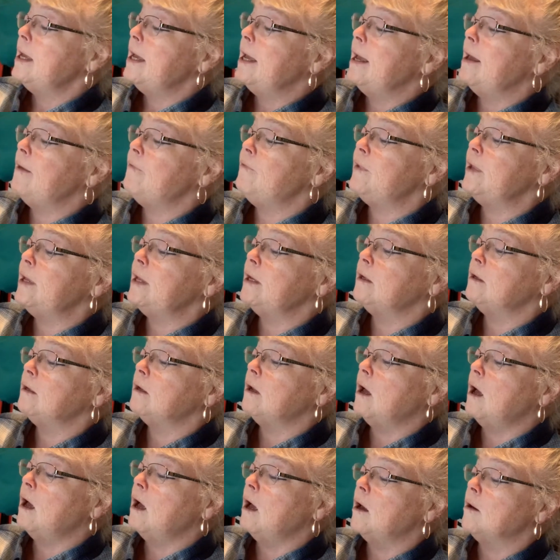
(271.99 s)
And then
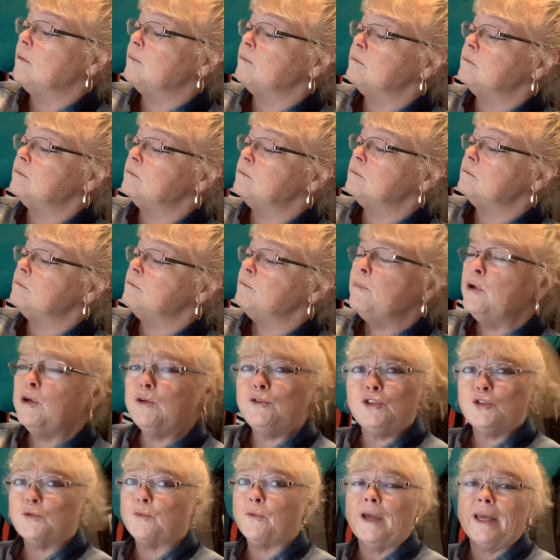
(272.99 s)
um, mood
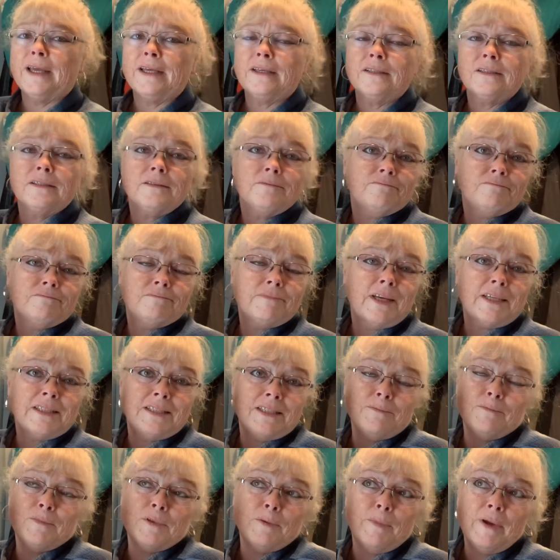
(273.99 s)
swings. I
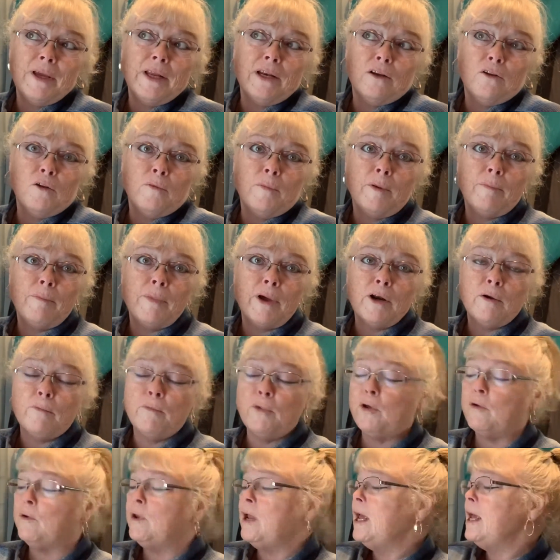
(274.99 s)
seem to be in a little bit better
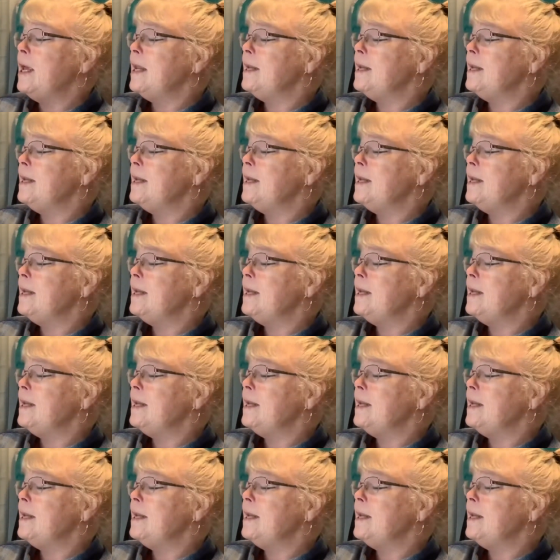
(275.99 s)
mood.